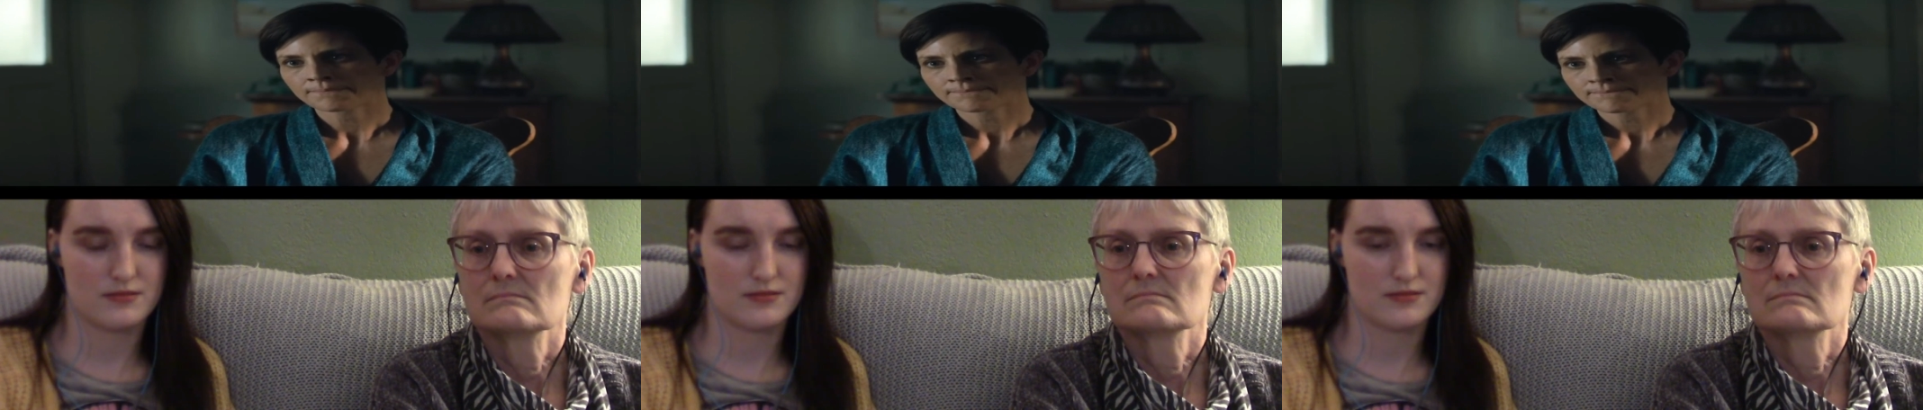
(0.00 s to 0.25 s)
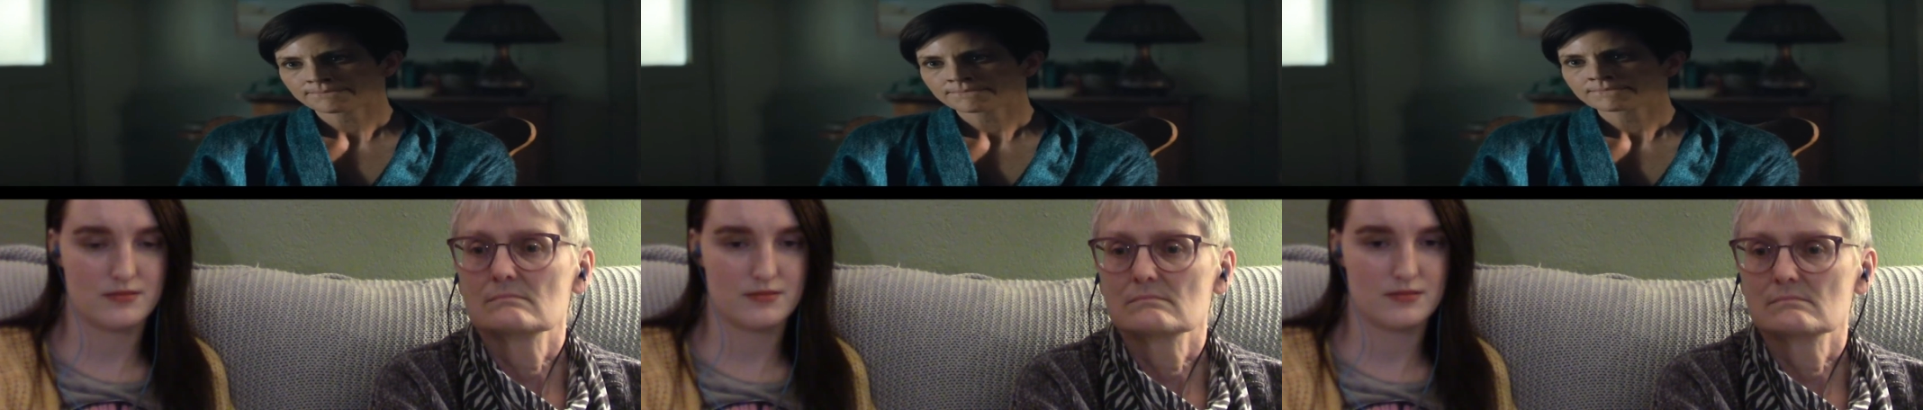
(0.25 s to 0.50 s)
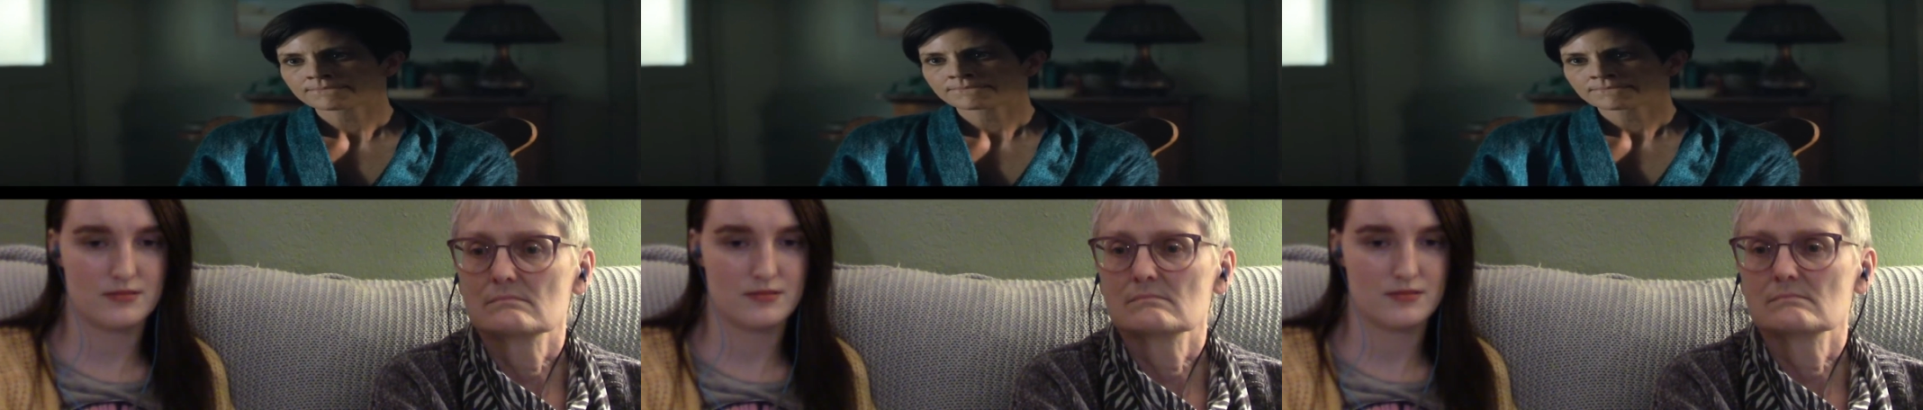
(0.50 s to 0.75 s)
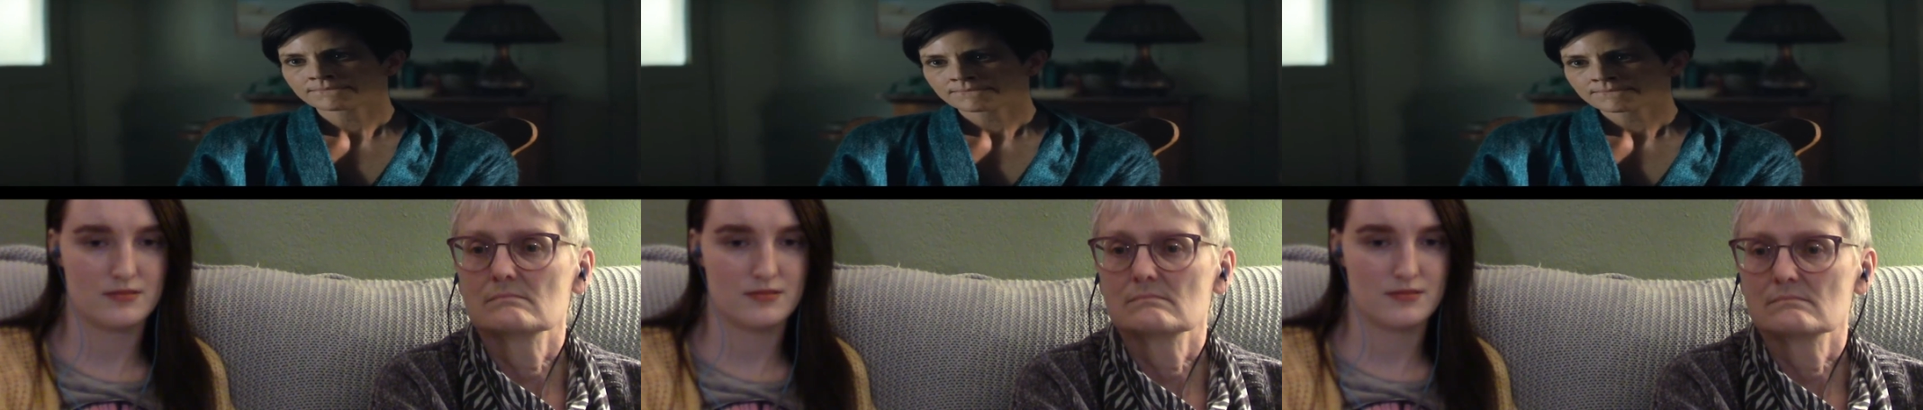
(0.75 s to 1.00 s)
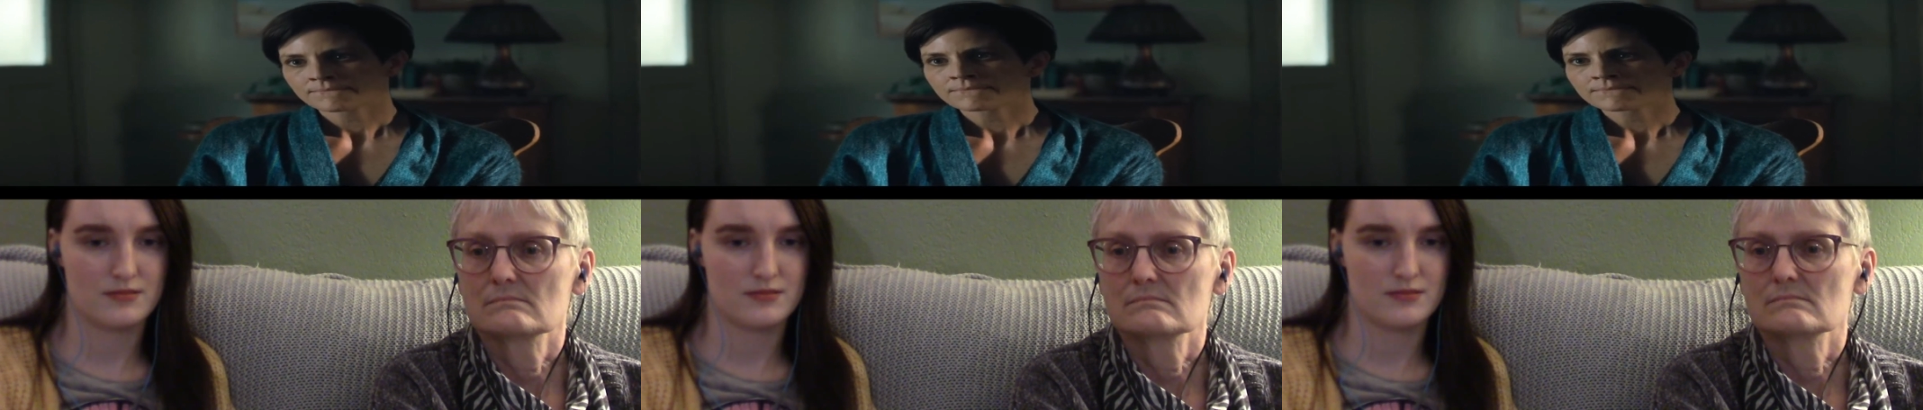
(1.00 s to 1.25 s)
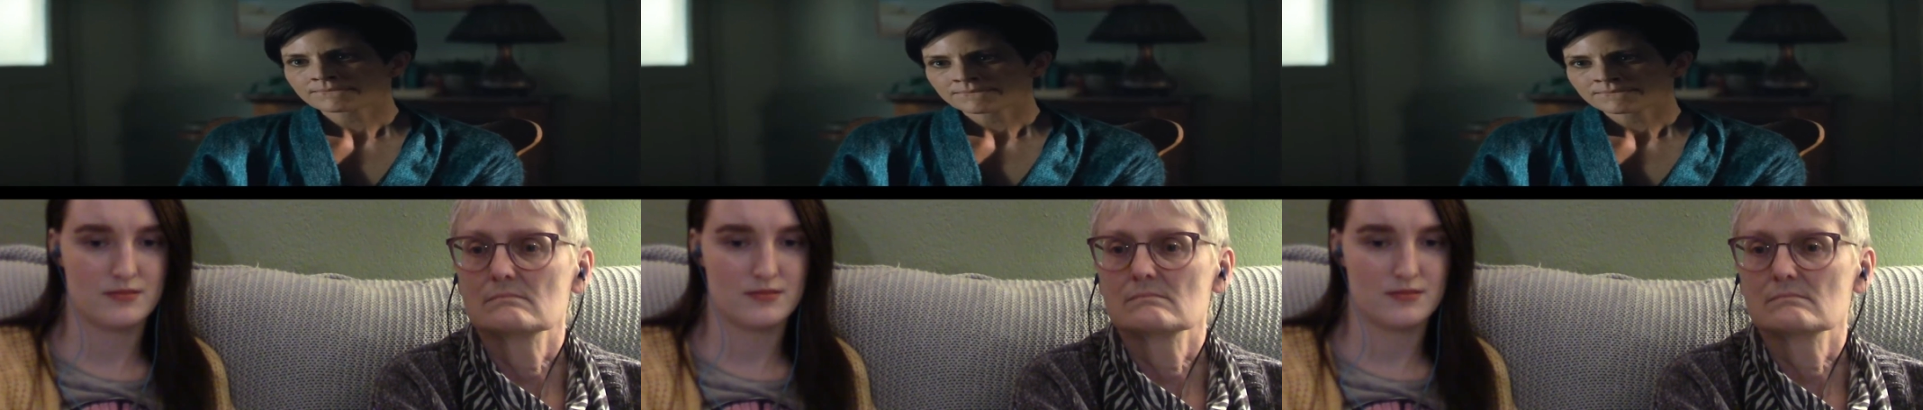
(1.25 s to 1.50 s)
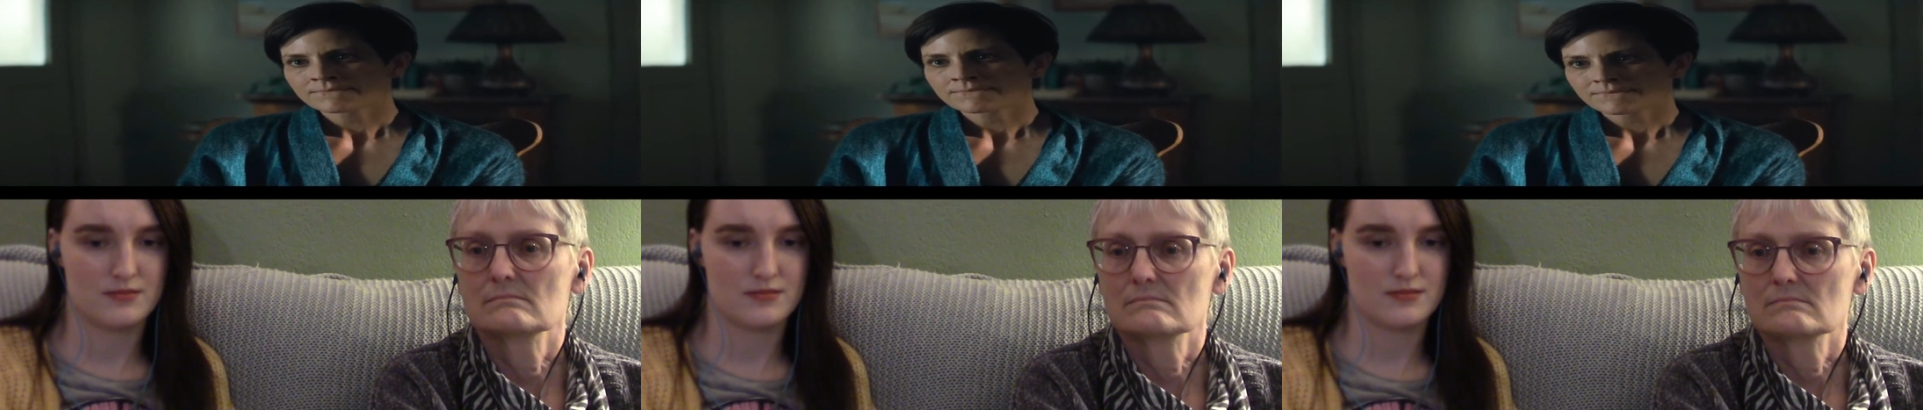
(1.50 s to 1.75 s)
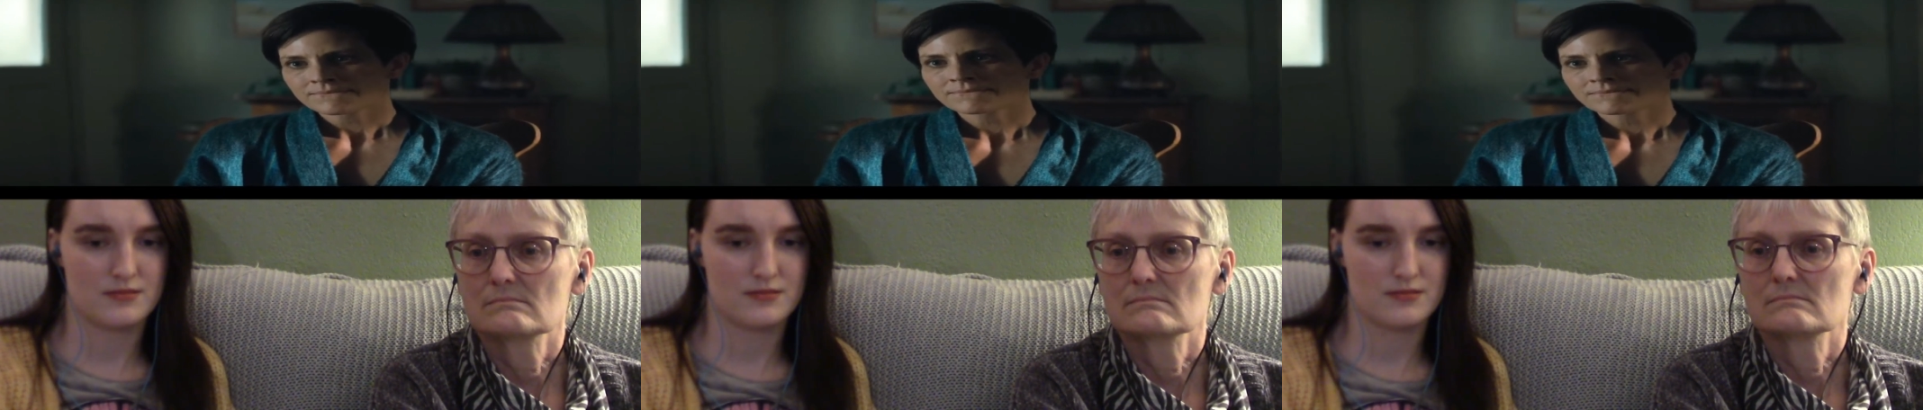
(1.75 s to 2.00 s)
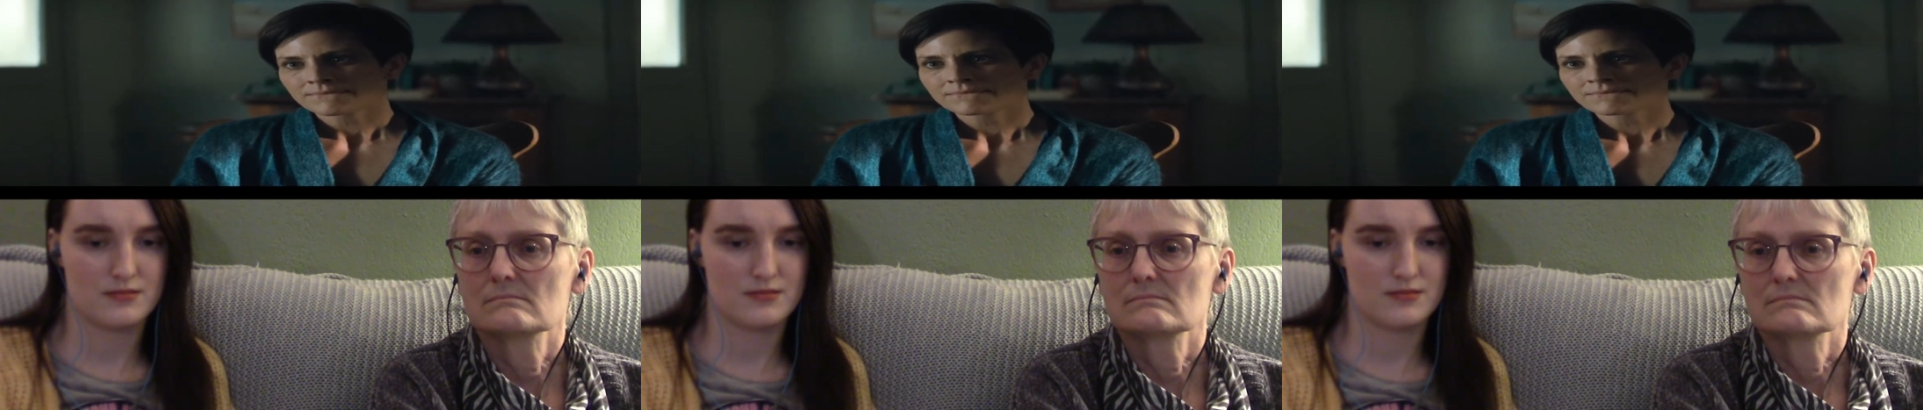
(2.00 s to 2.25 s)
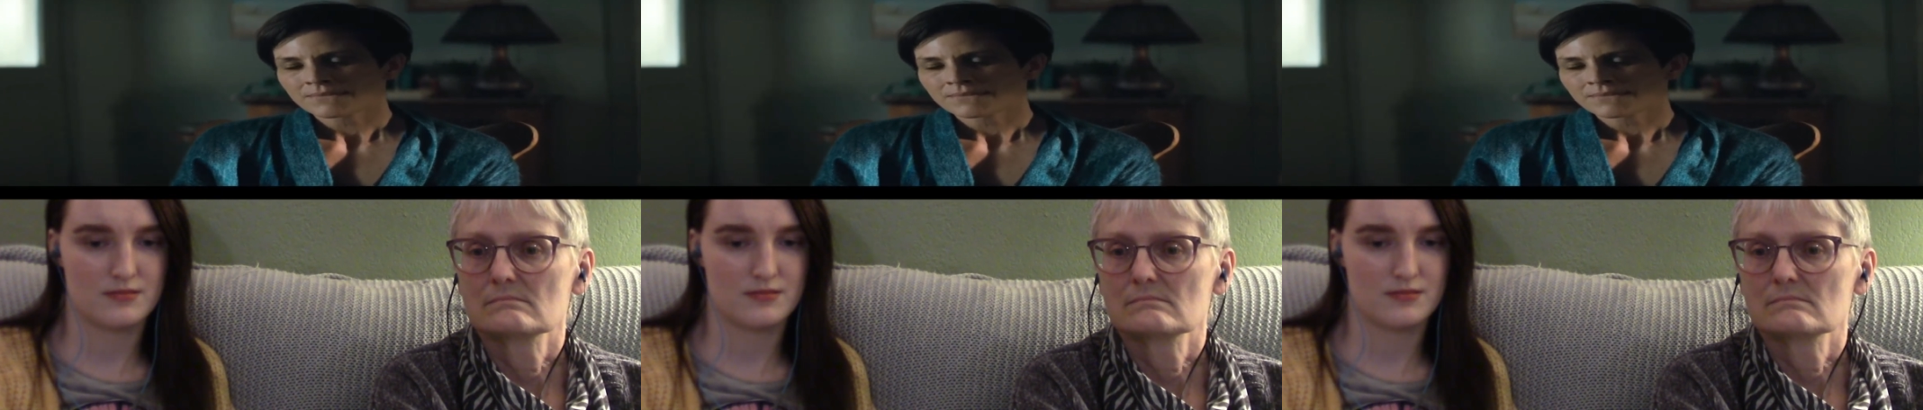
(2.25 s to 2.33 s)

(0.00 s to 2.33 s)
[no speech]